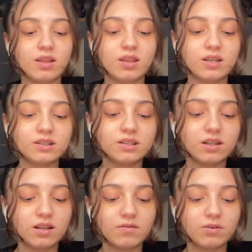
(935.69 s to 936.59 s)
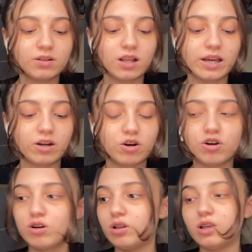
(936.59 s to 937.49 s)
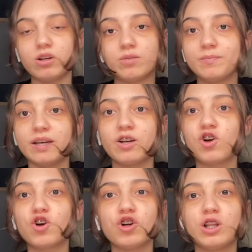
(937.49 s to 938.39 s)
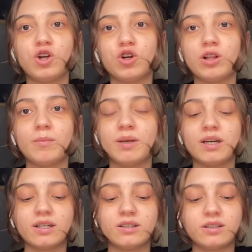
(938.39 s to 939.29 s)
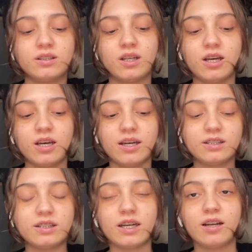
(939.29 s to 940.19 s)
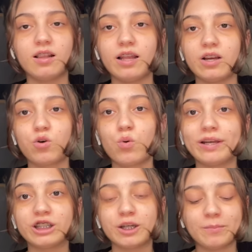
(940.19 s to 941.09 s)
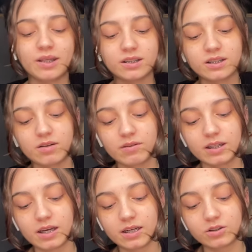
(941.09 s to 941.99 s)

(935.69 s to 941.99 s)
This delivered like earlier, like early, early because it said like quick shipping and stuff like that.